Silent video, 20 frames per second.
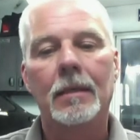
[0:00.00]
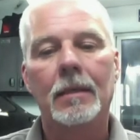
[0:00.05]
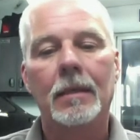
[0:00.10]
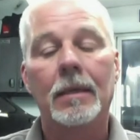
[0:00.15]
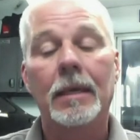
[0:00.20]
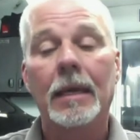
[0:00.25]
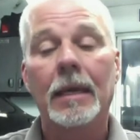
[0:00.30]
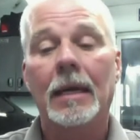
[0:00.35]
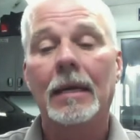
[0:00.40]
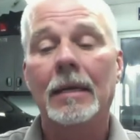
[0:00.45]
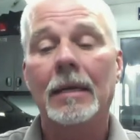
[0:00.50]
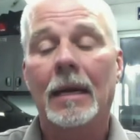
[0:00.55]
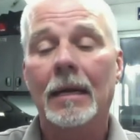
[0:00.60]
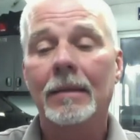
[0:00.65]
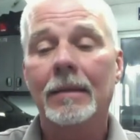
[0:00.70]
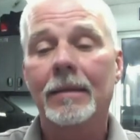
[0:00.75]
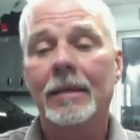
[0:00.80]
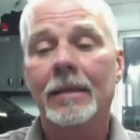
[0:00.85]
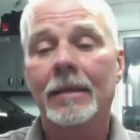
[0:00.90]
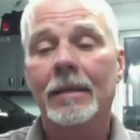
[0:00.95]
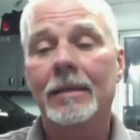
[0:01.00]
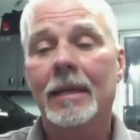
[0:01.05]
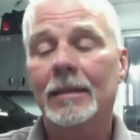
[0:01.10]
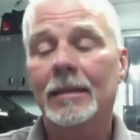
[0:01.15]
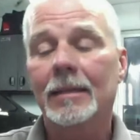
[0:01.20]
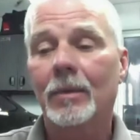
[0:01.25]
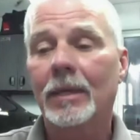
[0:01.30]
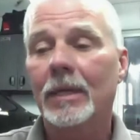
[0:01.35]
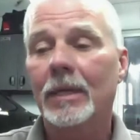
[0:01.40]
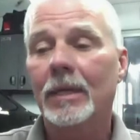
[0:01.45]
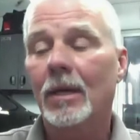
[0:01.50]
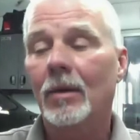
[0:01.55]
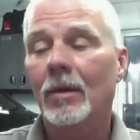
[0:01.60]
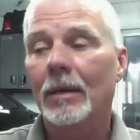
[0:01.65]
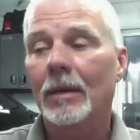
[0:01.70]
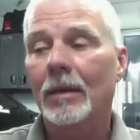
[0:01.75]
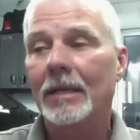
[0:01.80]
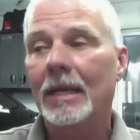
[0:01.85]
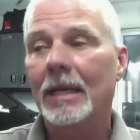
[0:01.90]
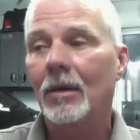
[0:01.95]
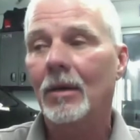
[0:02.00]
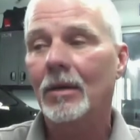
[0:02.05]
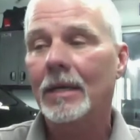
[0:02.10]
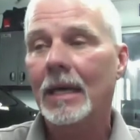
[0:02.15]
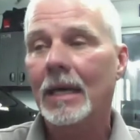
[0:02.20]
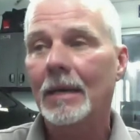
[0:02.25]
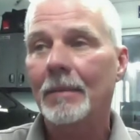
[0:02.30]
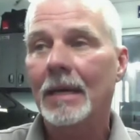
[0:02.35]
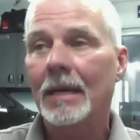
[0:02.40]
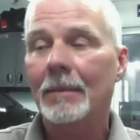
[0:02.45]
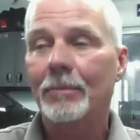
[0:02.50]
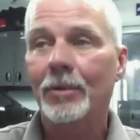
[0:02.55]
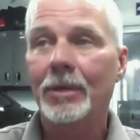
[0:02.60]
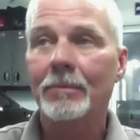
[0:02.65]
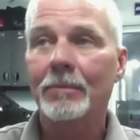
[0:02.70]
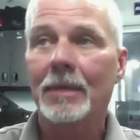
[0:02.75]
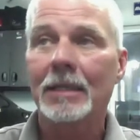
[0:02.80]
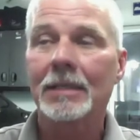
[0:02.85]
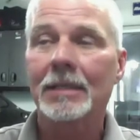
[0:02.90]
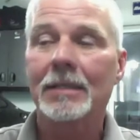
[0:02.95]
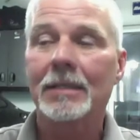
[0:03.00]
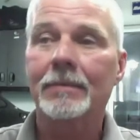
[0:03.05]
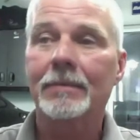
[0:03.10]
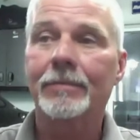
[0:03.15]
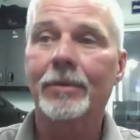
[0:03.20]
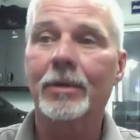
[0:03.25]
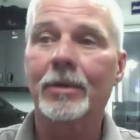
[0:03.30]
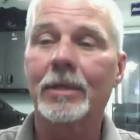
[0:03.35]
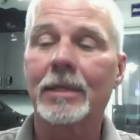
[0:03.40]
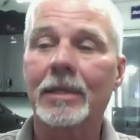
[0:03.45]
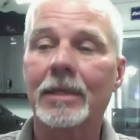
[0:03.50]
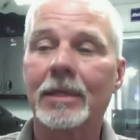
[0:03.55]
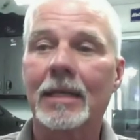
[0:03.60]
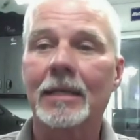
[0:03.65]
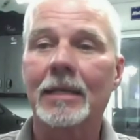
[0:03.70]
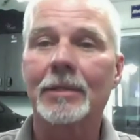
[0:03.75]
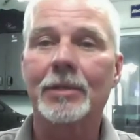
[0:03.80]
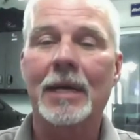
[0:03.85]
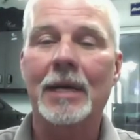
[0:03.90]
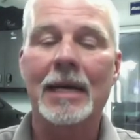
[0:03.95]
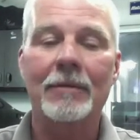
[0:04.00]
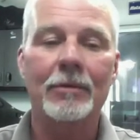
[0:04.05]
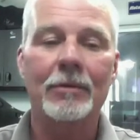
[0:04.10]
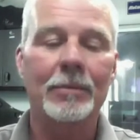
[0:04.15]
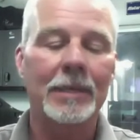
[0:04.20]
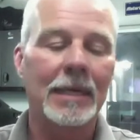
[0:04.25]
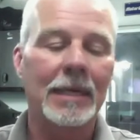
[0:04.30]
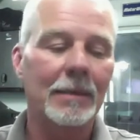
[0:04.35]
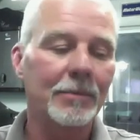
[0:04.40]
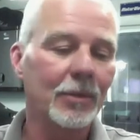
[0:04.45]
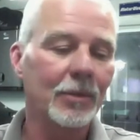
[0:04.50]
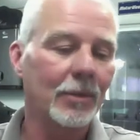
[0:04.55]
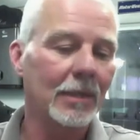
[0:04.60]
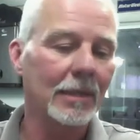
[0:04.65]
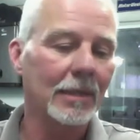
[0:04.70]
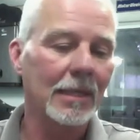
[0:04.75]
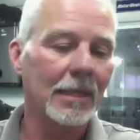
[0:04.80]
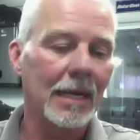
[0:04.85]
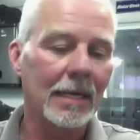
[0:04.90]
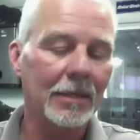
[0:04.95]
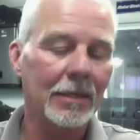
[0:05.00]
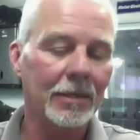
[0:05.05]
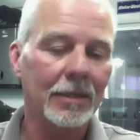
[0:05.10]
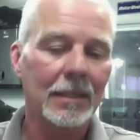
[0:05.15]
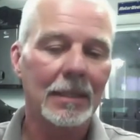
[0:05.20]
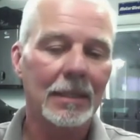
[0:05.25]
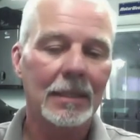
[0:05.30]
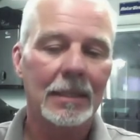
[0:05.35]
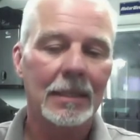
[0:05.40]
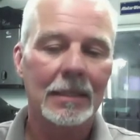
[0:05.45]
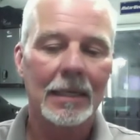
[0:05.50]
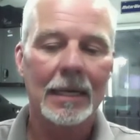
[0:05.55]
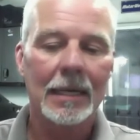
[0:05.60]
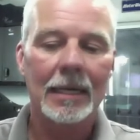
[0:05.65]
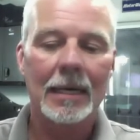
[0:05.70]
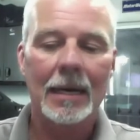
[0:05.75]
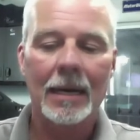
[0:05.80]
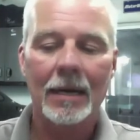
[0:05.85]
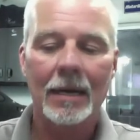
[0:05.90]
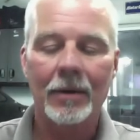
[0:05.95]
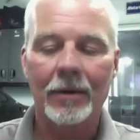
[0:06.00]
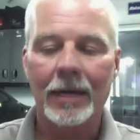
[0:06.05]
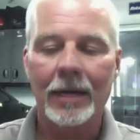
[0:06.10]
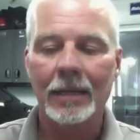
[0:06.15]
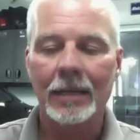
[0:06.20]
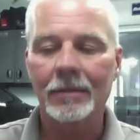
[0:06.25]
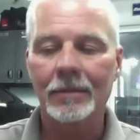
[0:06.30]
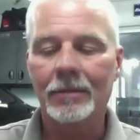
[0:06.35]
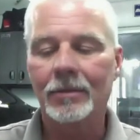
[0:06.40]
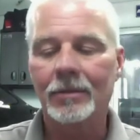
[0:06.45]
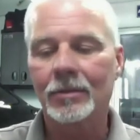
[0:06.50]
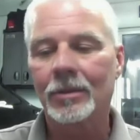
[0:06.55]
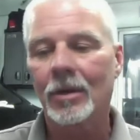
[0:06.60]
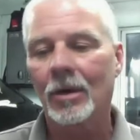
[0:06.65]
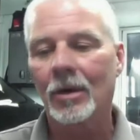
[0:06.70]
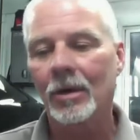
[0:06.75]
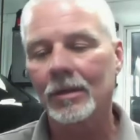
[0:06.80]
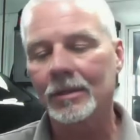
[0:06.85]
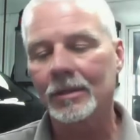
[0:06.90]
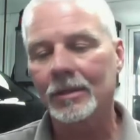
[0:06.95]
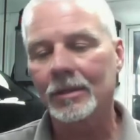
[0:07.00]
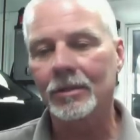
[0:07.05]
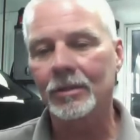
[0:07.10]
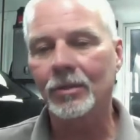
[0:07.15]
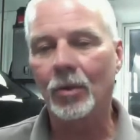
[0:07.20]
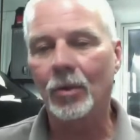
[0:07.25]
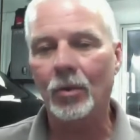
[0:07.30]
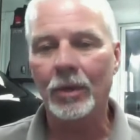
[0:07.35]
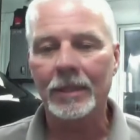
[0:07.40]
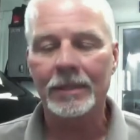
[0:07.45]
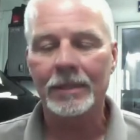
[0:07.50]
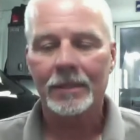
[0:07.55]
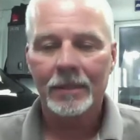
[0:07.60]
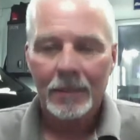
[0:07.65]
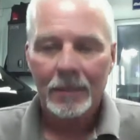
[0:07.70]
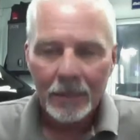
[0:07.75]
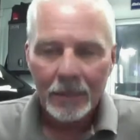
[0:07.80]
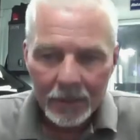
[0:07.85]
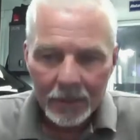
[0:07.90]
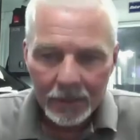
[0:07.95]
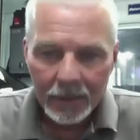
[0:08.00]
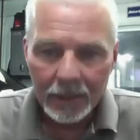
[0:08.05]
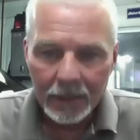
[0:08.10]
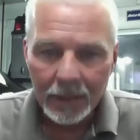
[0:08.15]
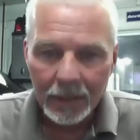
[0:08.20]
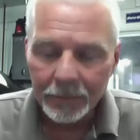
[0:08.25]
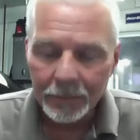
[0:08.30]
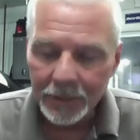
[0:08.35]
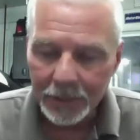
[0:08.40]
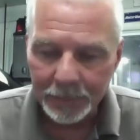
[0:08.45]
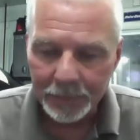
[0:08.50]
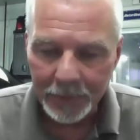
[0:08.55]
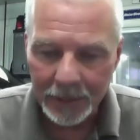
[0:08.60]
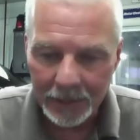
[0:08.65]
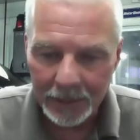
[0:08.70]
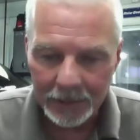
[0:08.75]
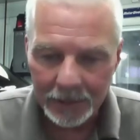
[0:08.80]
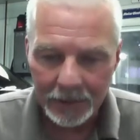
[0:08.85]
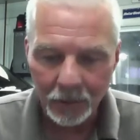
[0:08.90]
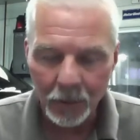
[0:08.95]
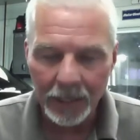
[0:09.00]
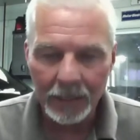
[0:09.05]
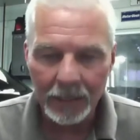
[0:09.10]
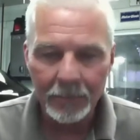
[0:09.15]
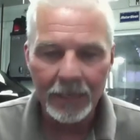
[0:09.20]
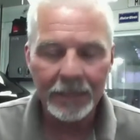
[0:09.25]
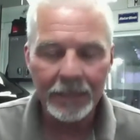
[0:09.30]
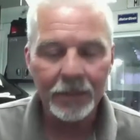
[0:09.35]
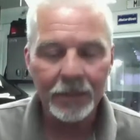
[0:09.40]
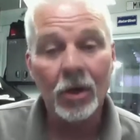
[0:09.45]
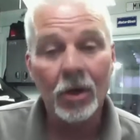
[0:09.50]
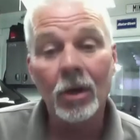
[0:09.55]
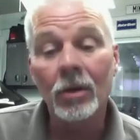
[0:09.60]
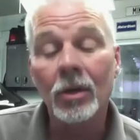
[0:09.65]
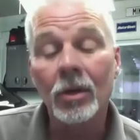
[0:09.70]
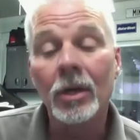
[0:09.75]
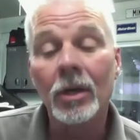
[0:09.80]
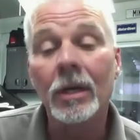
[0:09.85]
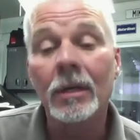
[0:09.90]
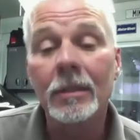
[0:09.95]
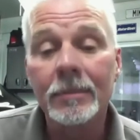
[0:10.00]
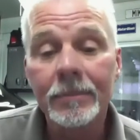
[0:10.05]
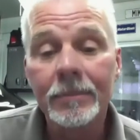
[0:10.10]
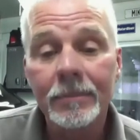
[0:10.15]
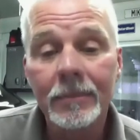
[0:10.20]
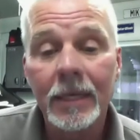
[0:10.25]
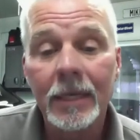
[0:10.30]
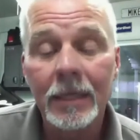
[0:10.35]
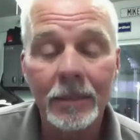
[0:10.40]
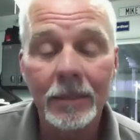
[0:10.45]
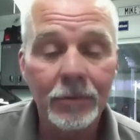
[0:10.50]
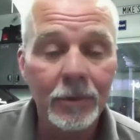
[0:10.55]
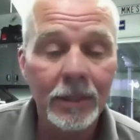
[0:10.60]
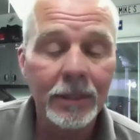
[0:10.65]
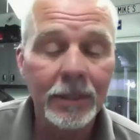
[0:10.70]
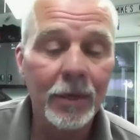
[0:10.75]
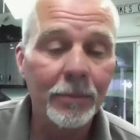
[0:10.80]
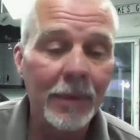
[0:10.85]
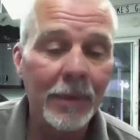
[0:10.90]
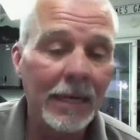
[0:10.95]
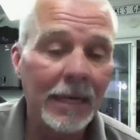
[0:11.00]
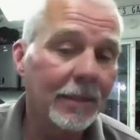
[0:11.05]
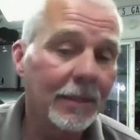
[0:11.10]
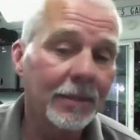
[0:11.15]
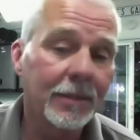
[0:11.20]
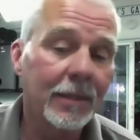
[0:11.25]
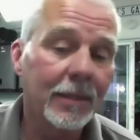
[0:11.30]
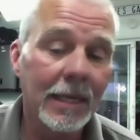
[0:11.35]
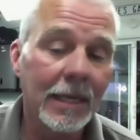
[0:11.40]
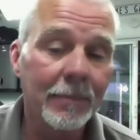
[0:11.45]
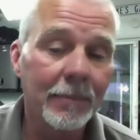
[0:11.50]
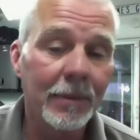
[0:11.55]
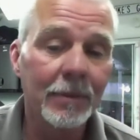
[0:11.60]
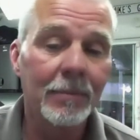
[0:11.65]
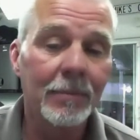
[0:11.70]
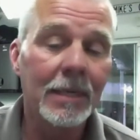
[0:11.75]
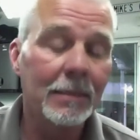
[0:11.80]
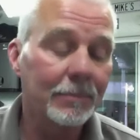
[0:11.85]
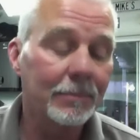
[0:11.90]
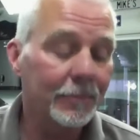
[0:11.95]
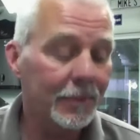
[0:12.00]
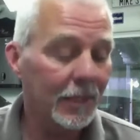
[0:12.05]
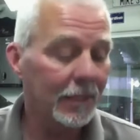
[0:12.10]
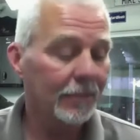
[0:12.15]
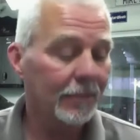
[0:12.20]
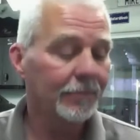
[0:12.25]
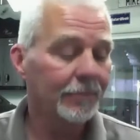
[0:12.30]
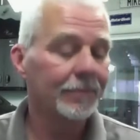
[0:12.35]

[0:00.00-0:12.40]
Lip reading: Yeah, I think that's the way to go. I mean, they all came out pretty much for the daily driver, but I'm doing a lot of higher end cars, and toys, just because of the way they make the car look, and there's really no maintenance to keeping them up. So